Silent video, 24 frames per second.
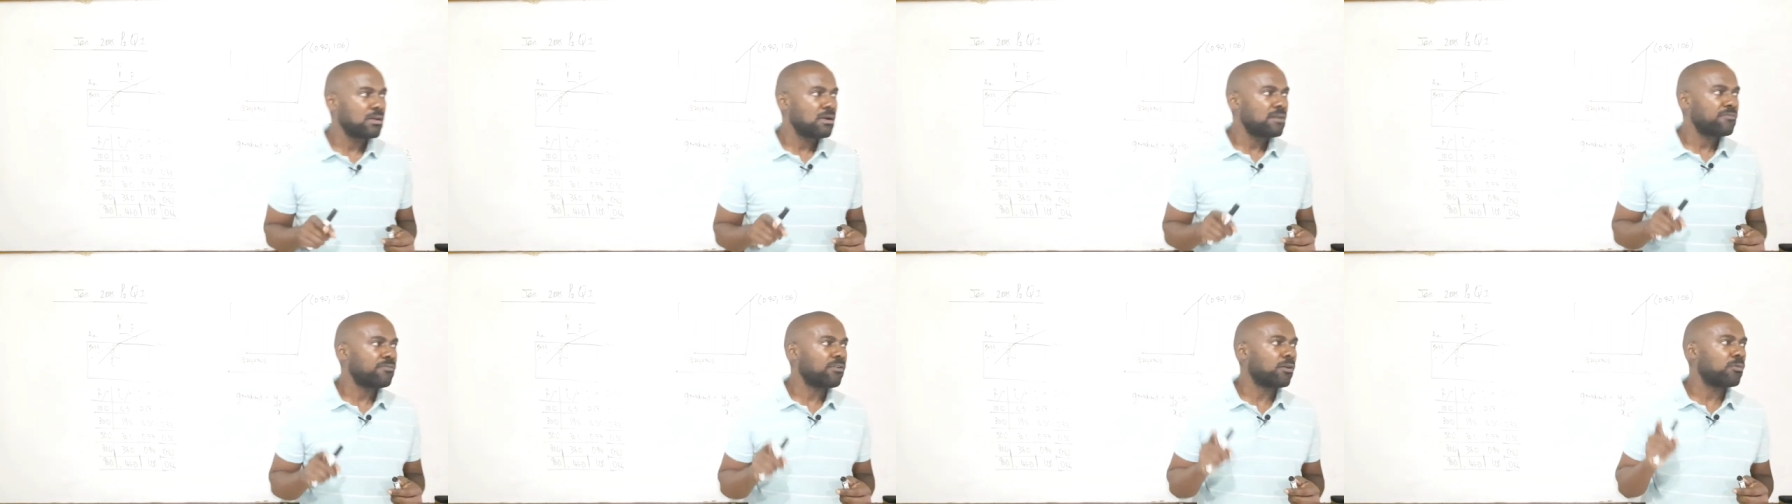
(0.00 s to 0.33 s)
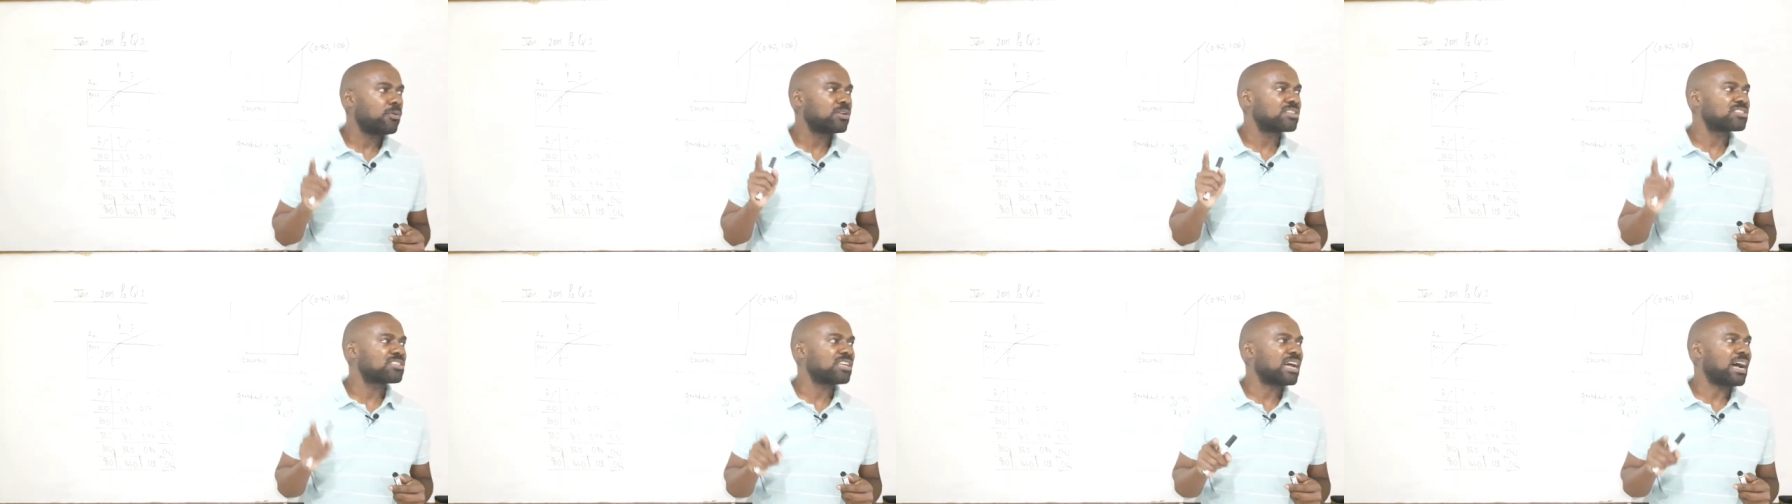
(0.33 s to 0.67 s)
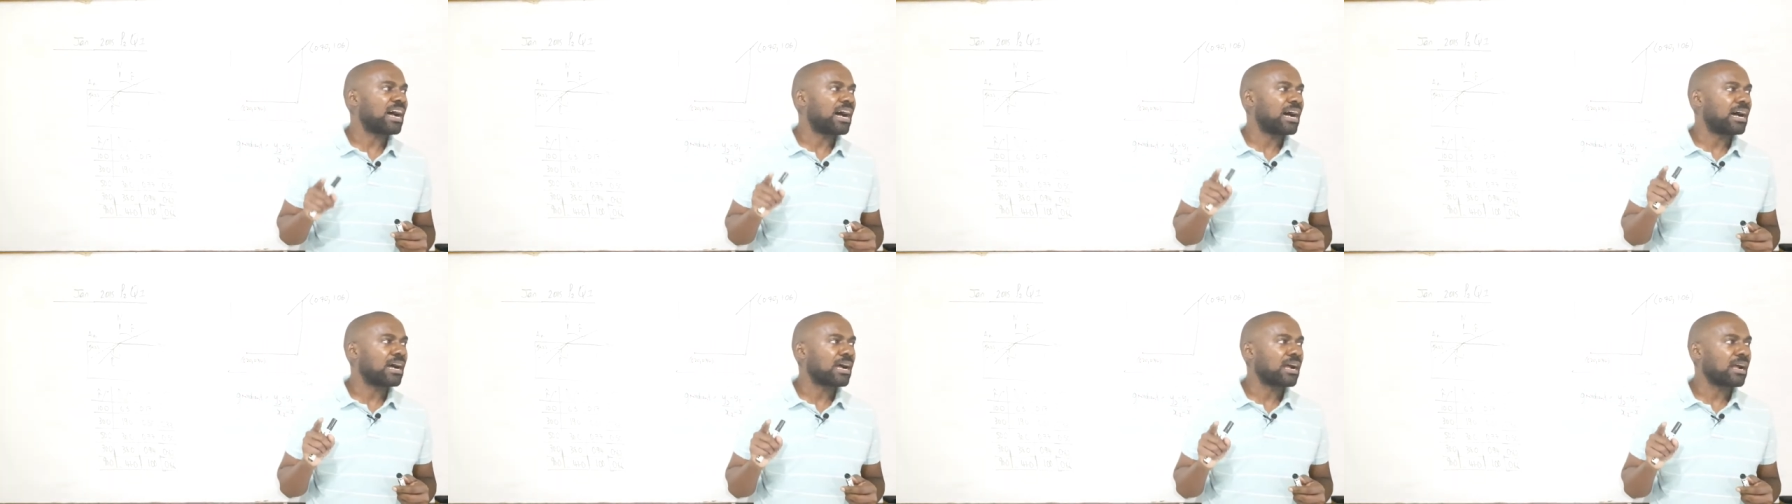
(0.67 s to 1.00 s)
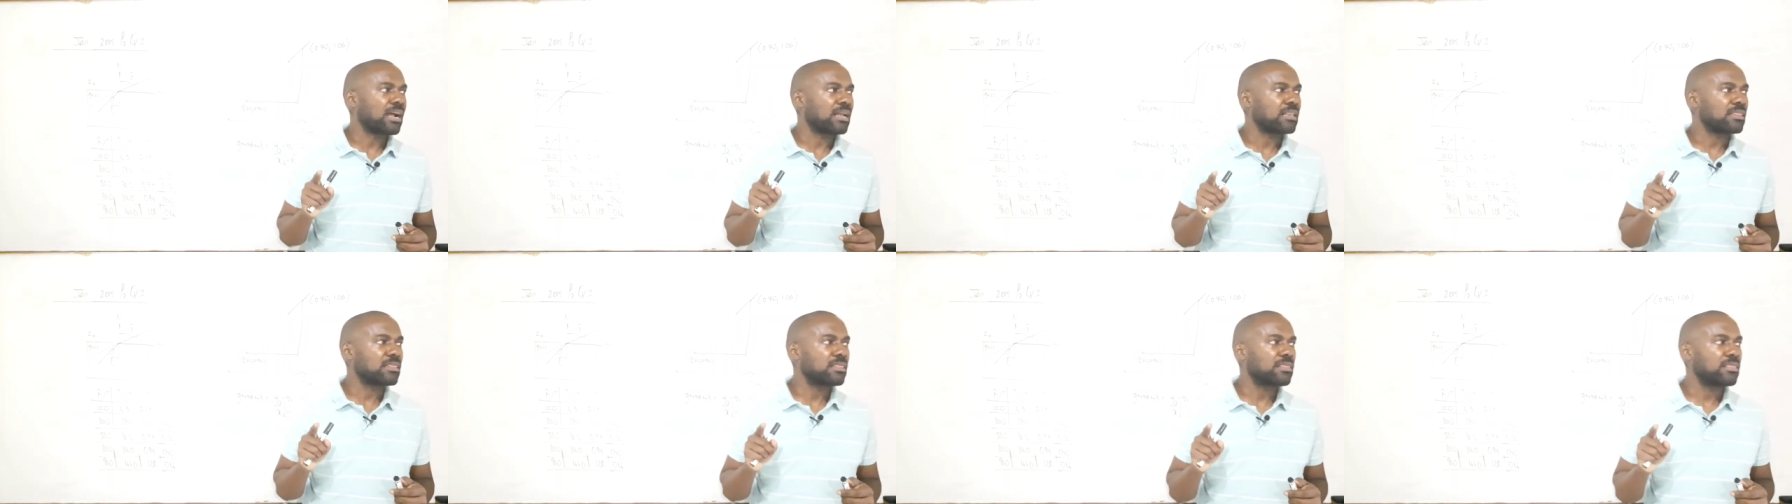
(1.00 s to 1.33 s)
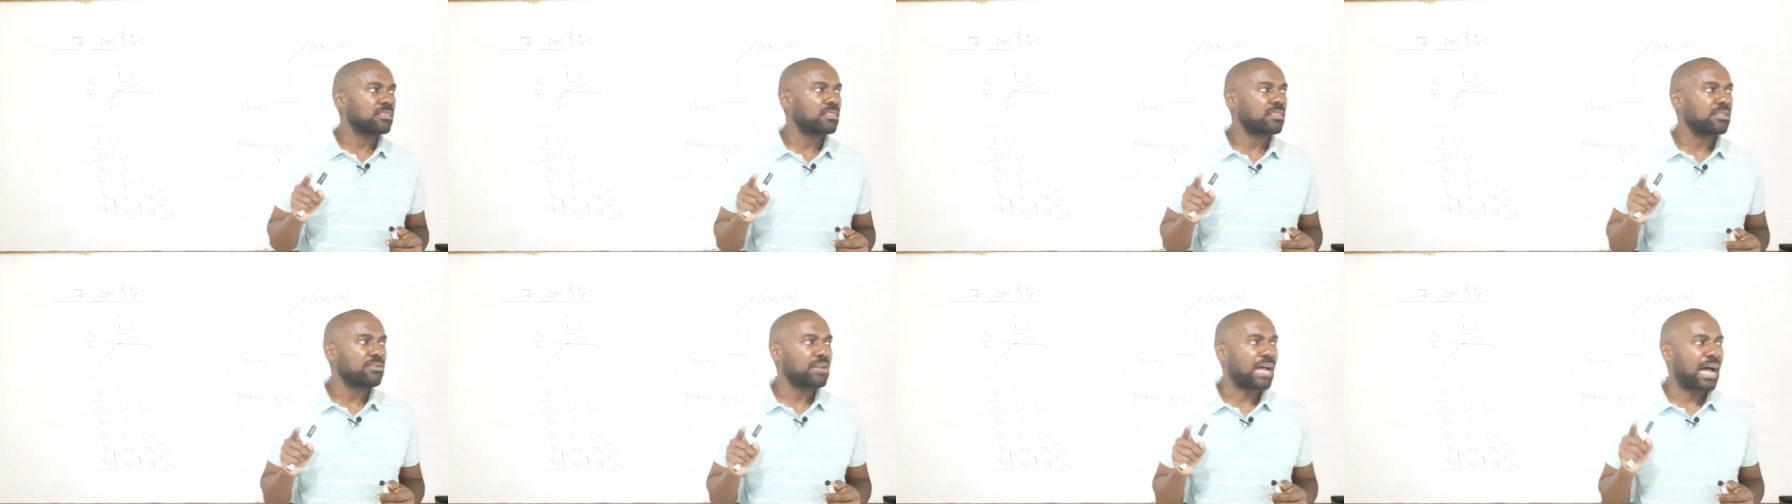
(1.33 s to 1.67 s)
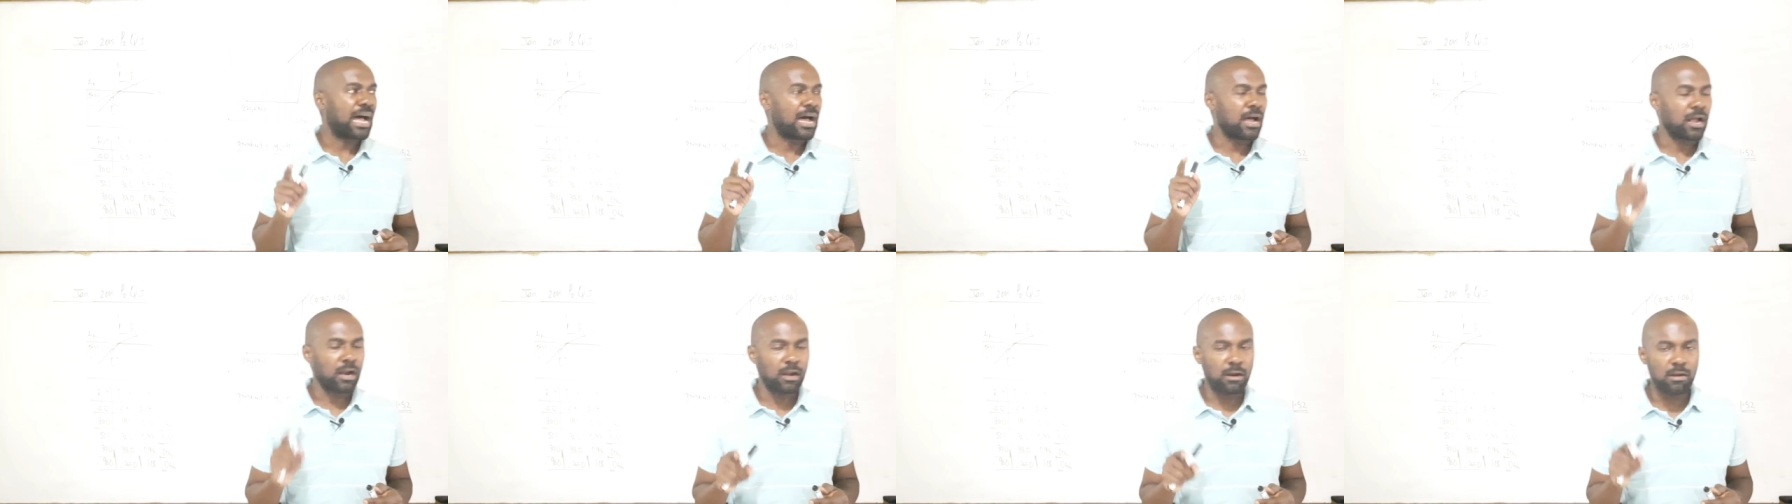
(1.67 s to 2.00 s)
for which the
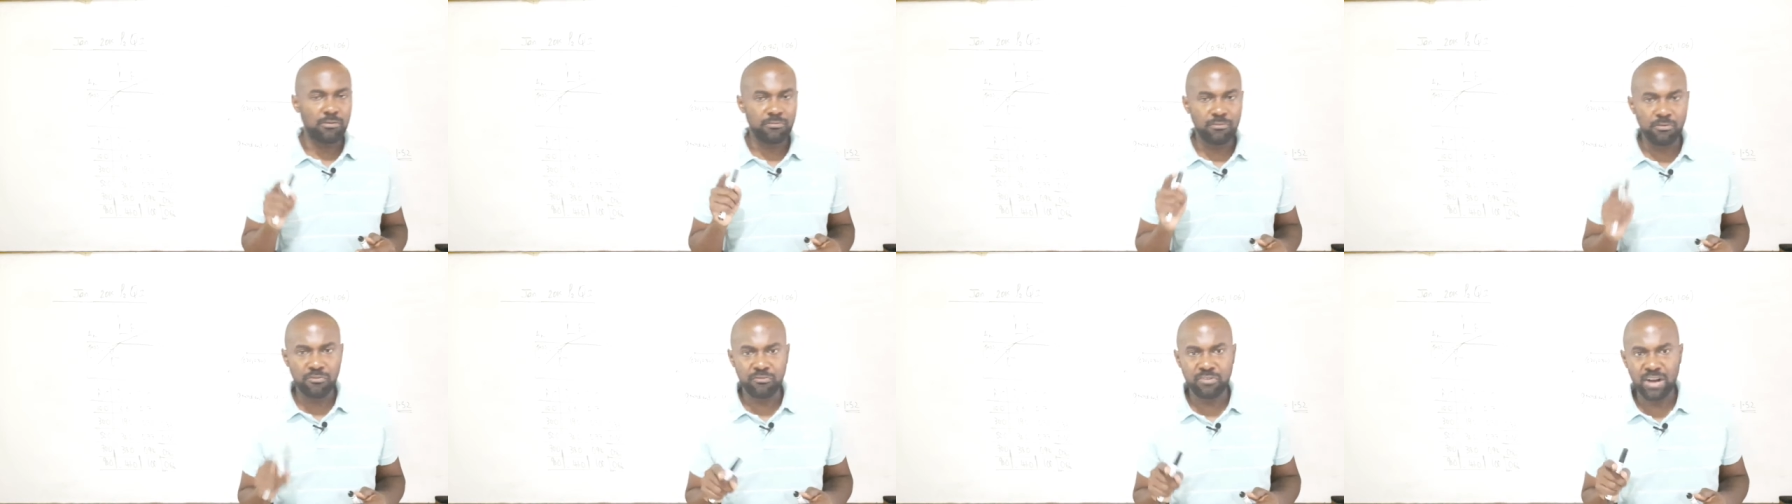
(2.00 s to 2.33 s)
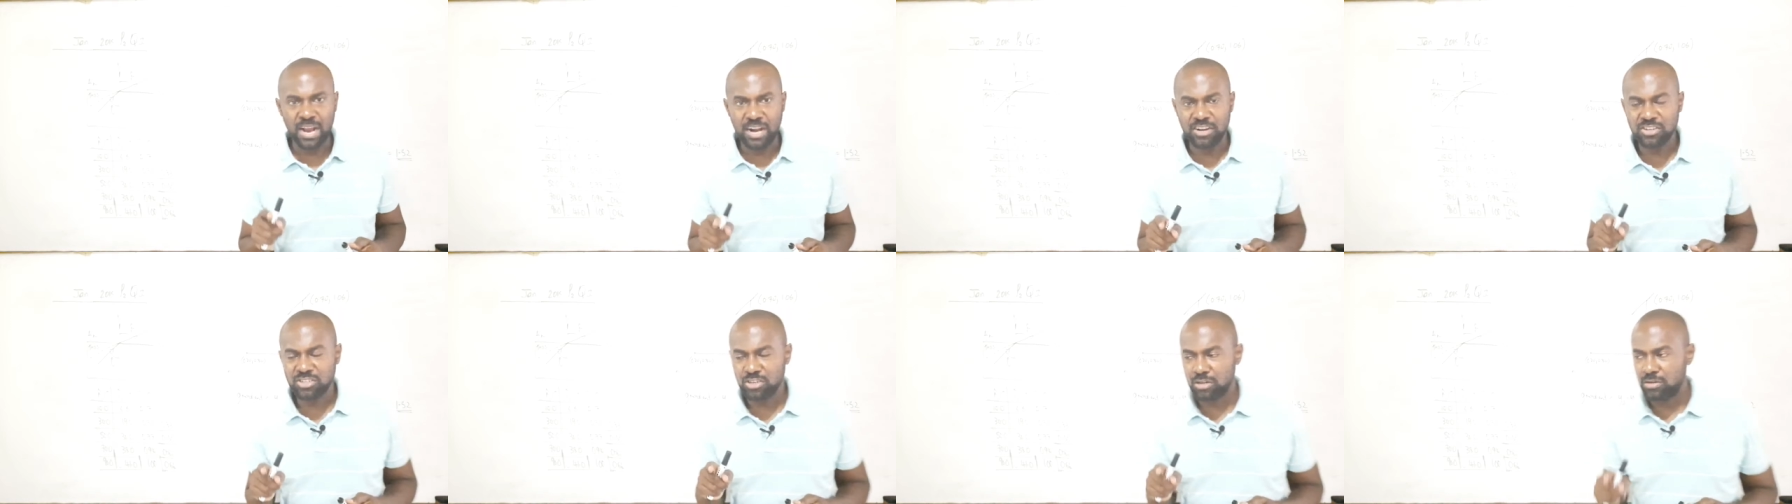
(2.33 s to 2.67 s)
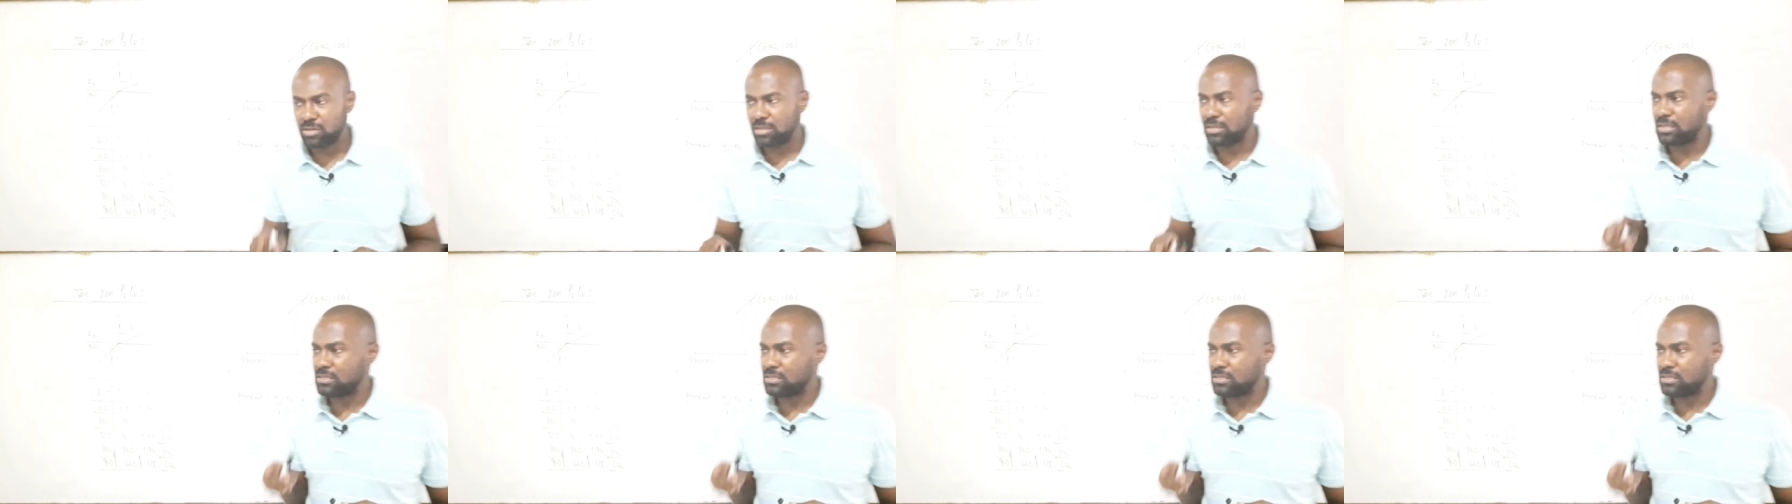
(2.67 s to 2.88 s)
angle of refraction